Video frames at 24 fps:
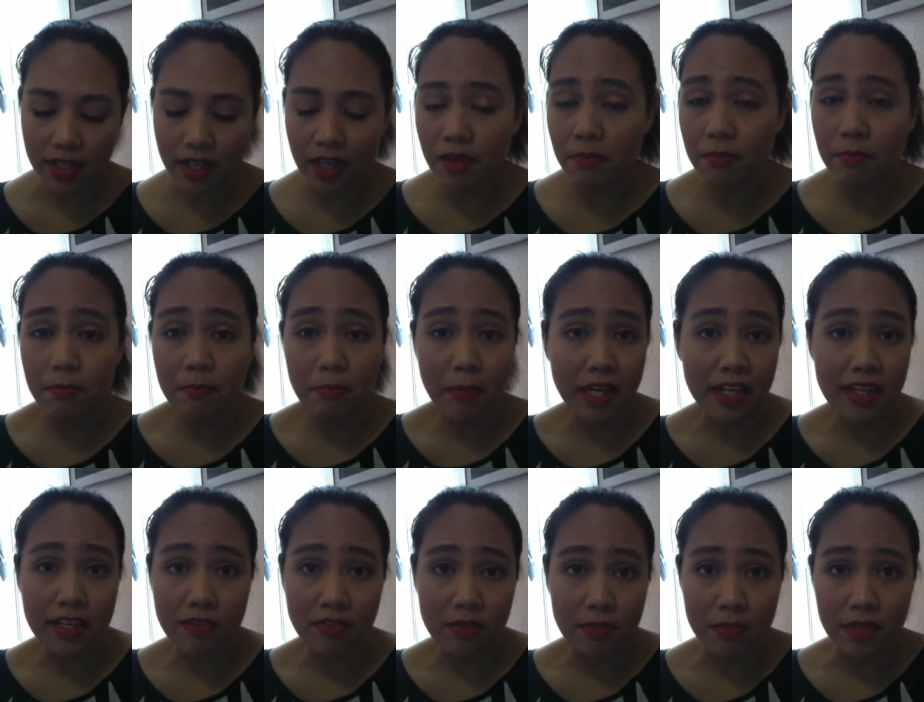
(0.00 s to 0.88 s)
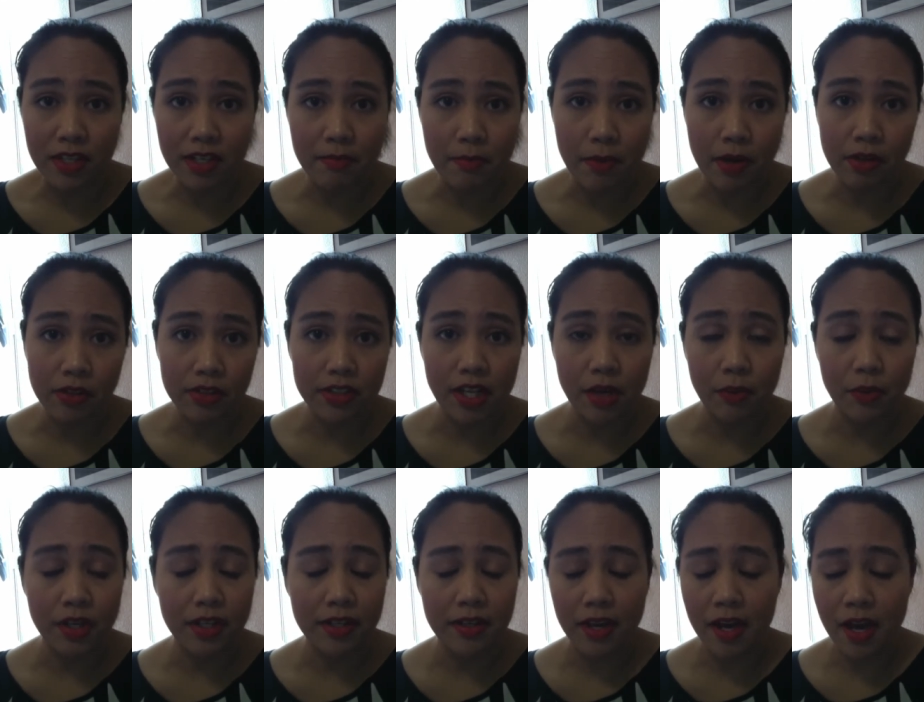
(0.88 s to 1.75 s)
It might even be a MuggleNet
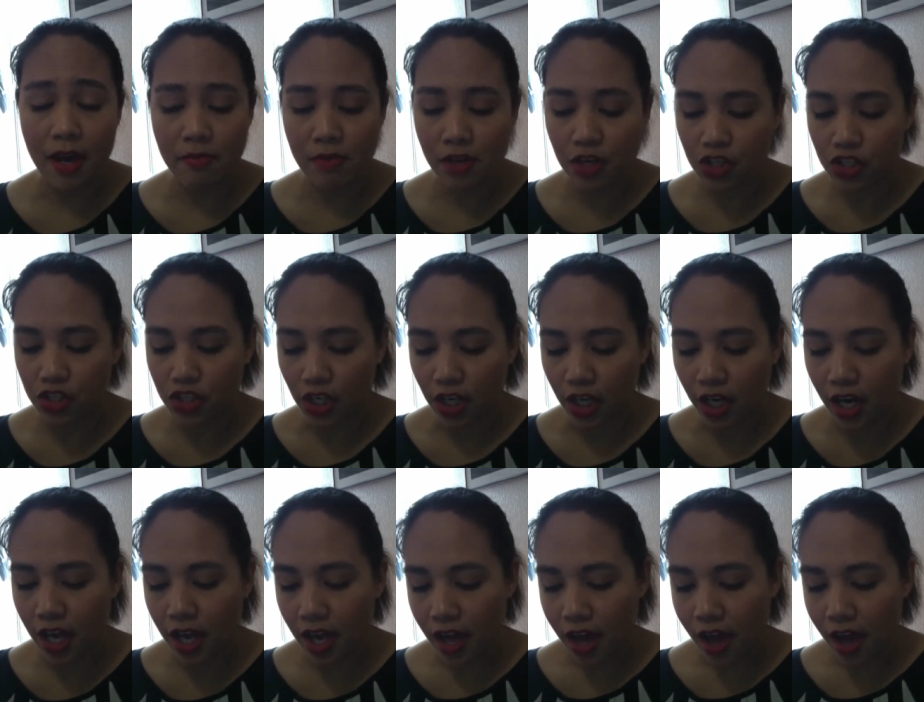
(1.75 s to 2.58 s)
one. I'm not sure.